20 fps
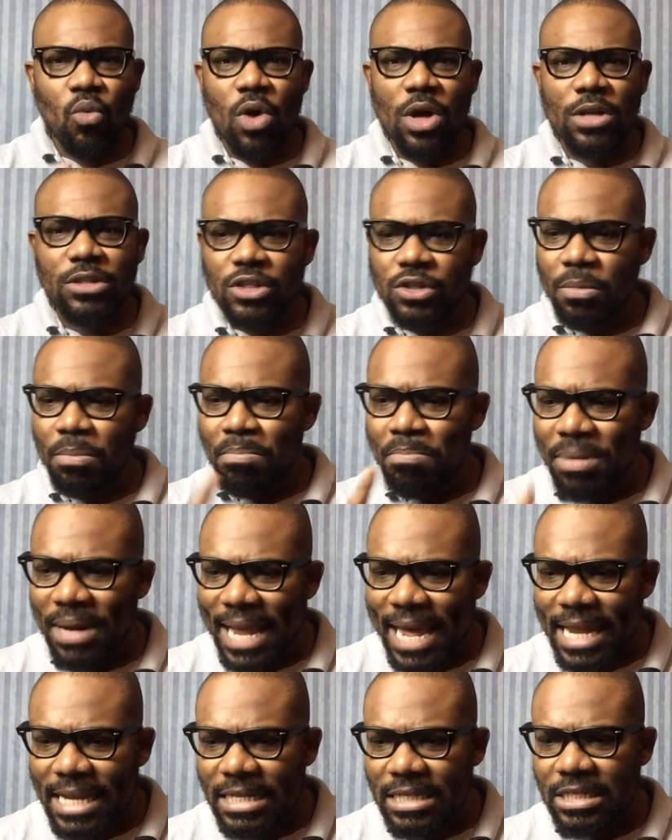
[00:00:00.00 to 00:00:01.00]
want to
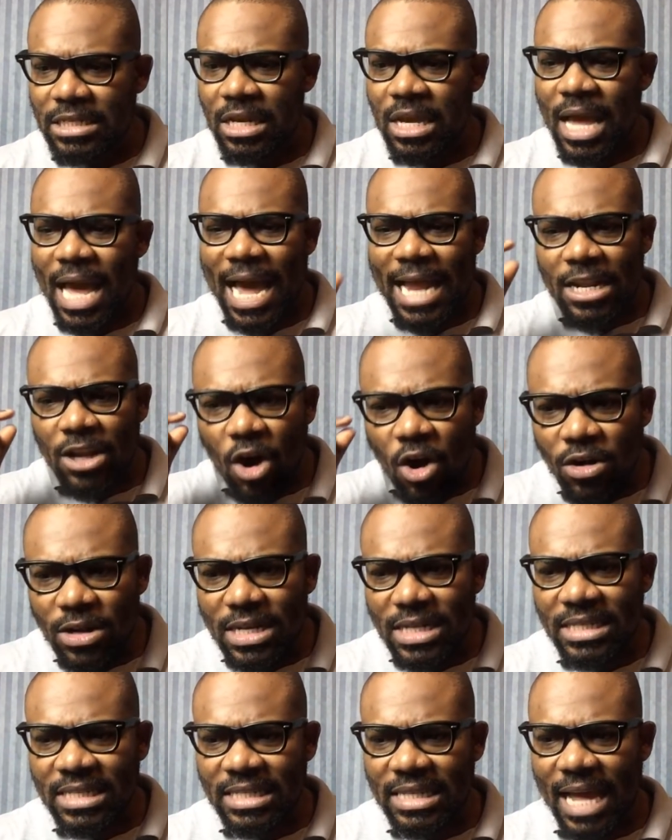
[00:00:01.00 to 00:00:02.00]
blend and
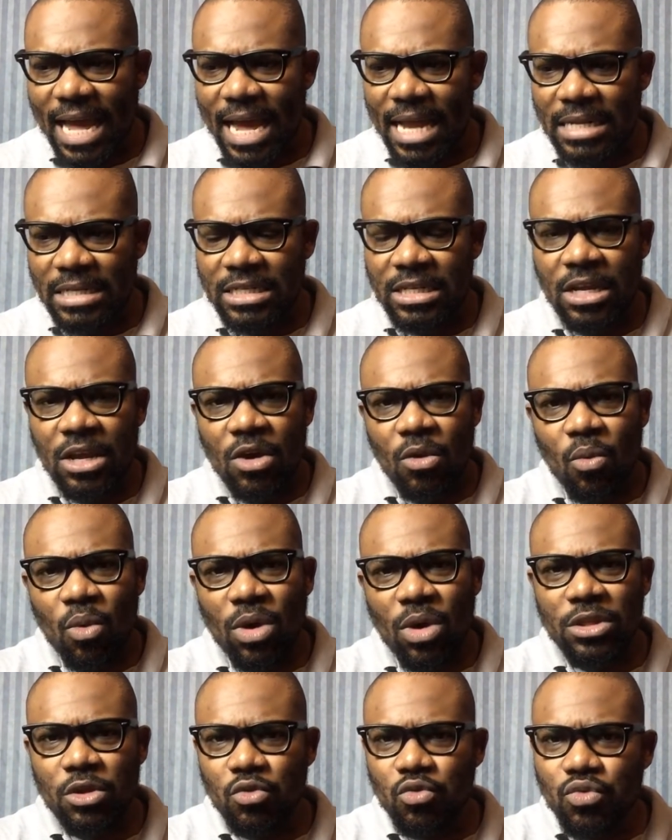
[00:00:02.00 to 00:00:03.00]
understand
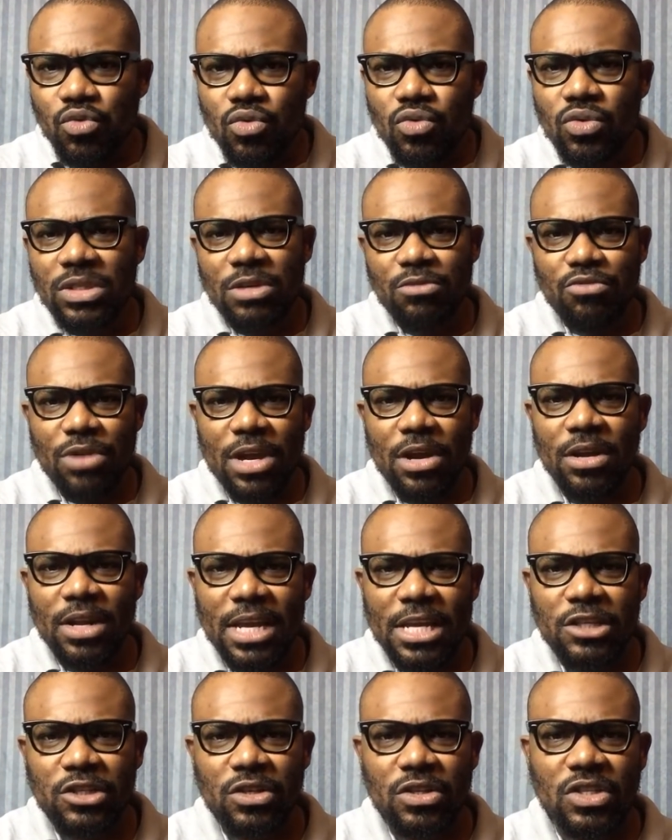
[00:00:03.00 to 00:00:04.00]
what the rules and
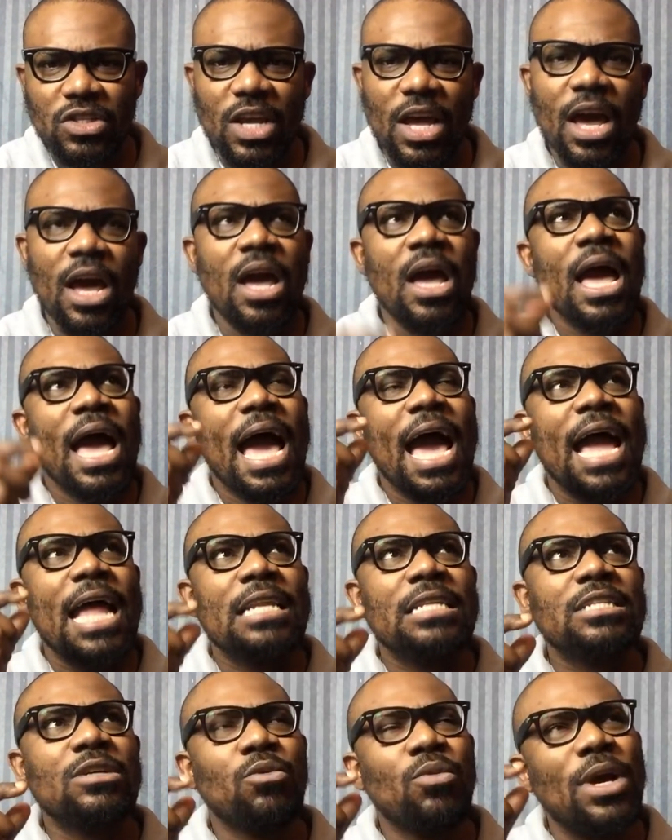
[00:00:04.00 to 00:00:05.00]
regulations are.
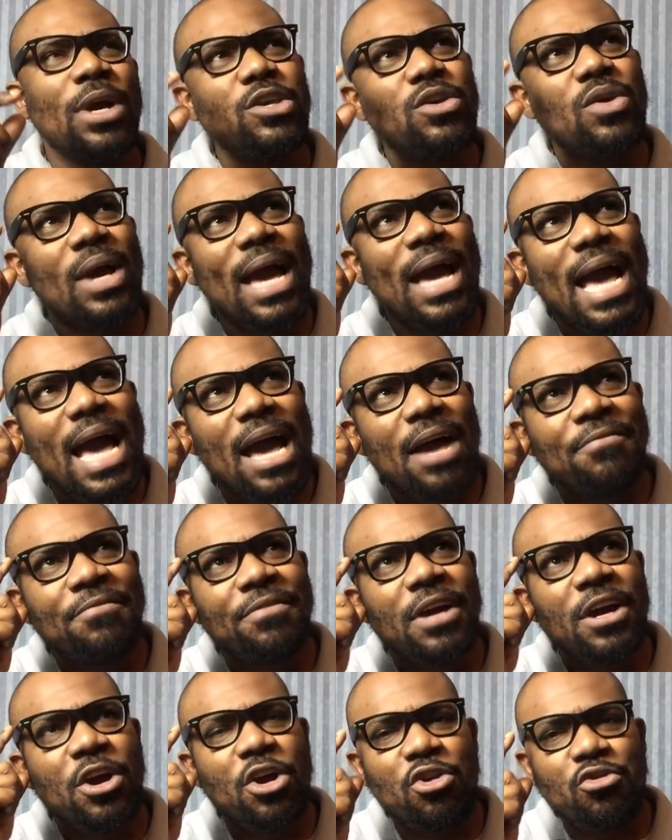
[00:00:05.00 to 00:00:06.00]
And when you
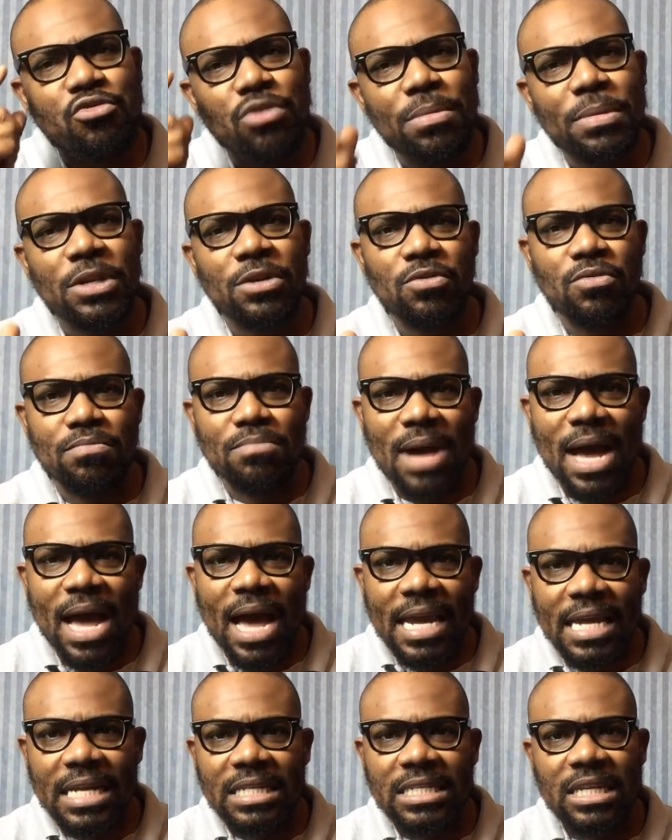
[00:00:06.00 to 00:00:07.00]
have a criminal
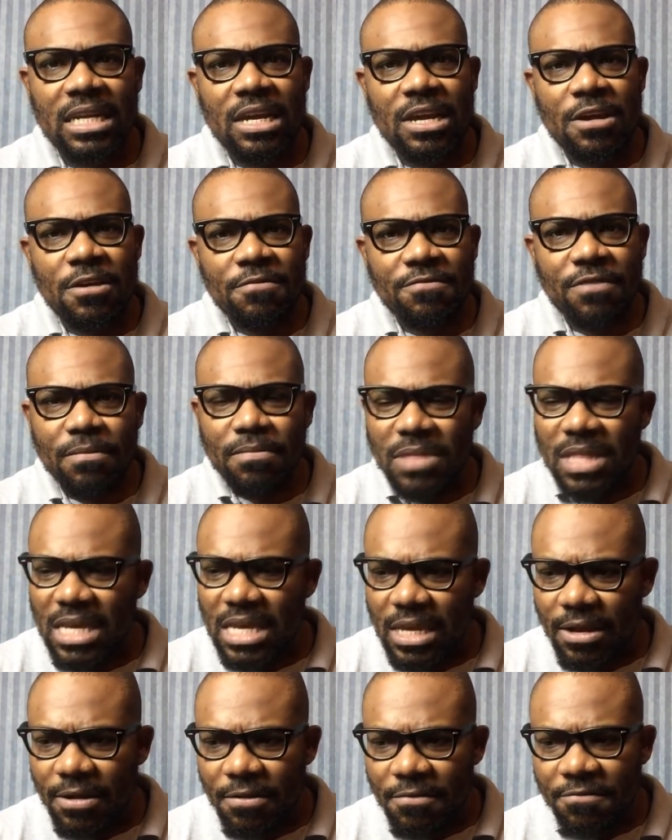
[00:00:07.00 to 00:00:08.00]
mind from
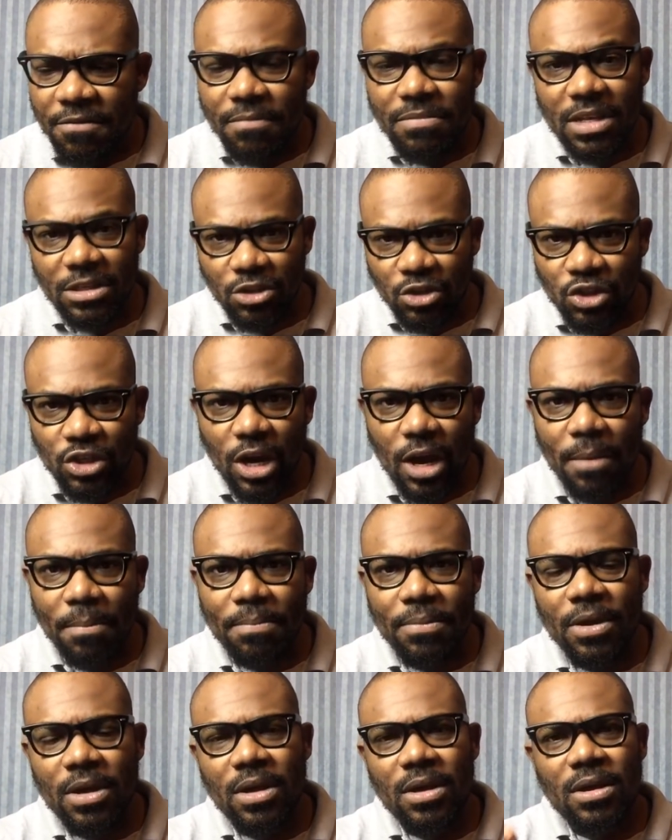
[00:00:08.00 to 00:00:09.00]
the
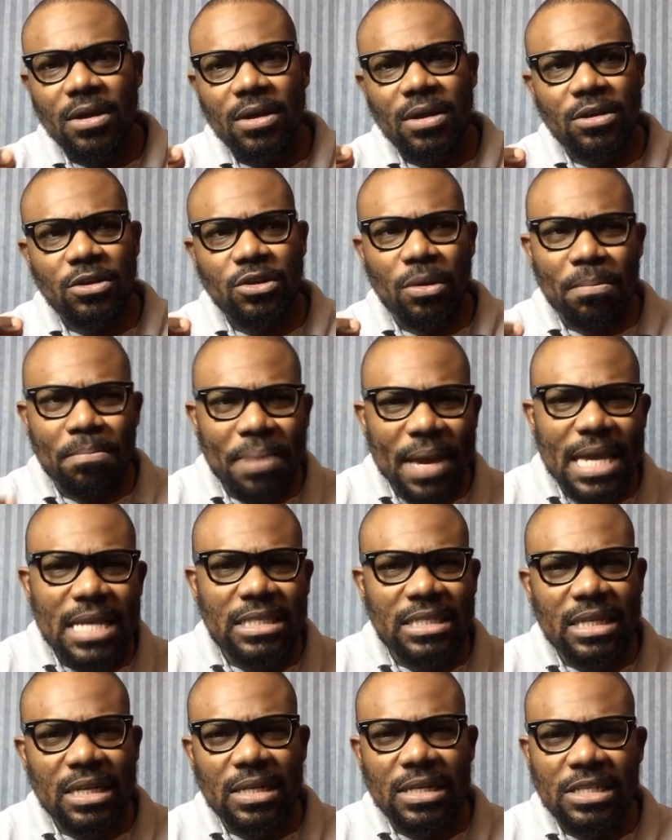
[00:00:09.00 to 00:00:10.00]
jump, you're
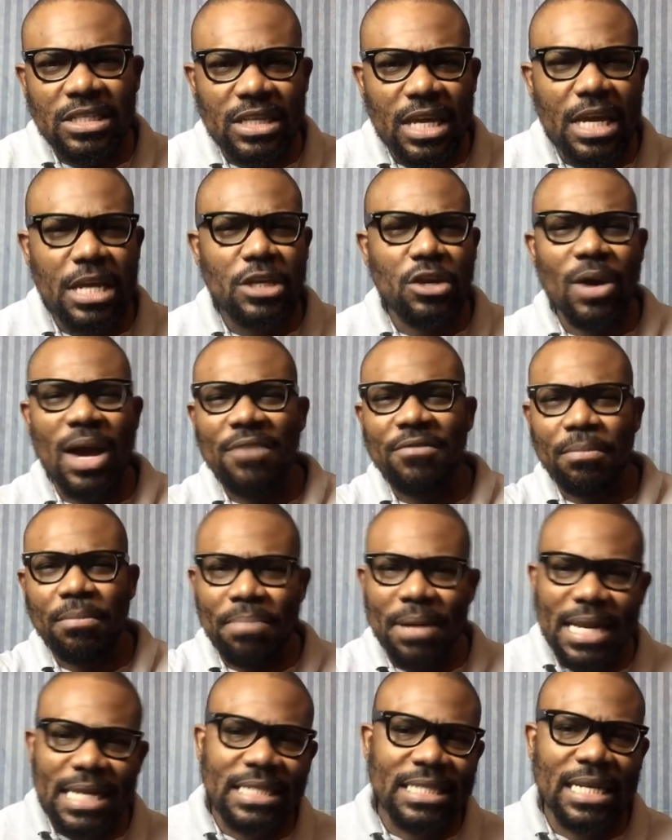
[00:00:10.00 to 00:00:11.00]
basically saying you have a
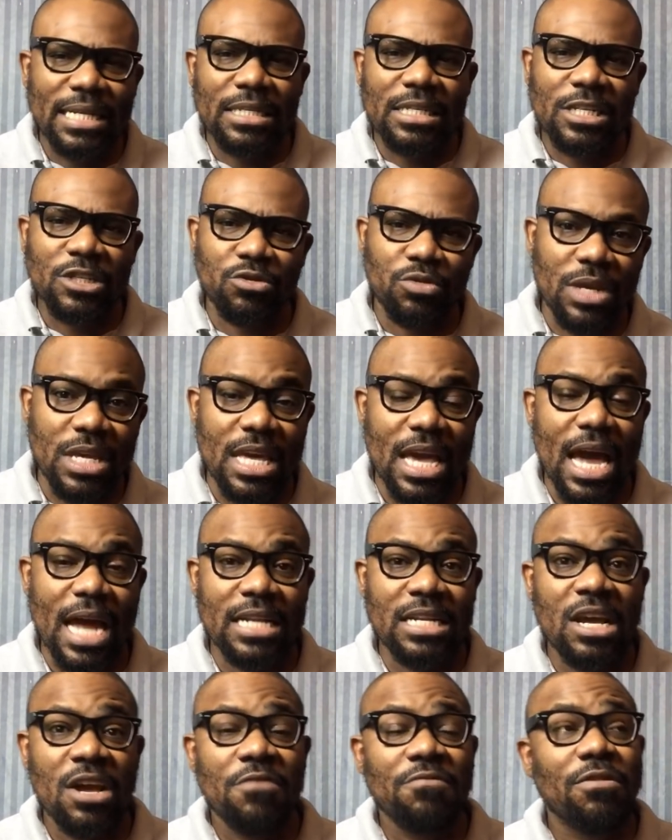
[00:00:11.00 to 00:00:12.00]
blatant
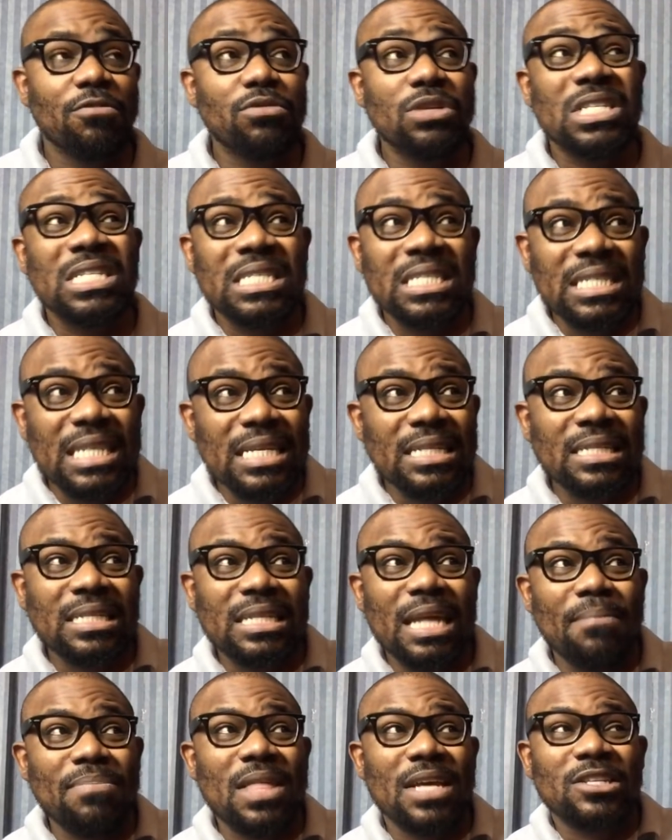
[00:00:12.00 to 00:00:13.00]
disregard for a
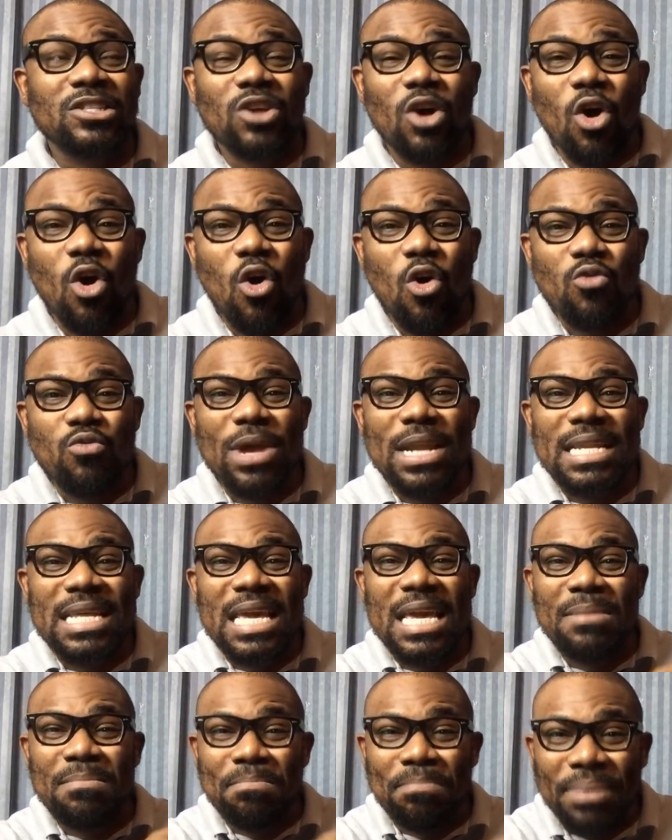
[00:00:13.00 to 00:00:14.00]
system that's
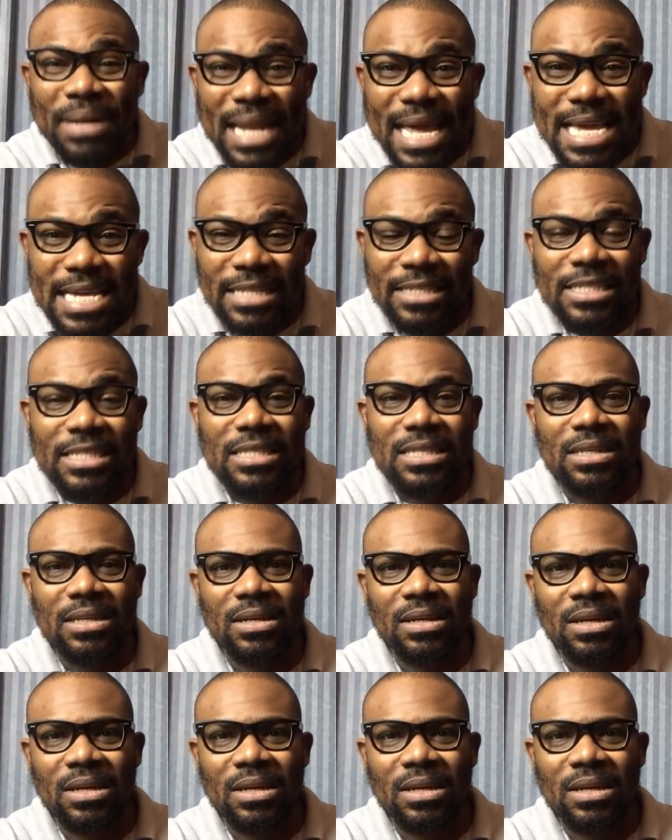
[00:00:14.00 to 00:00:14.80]
already in place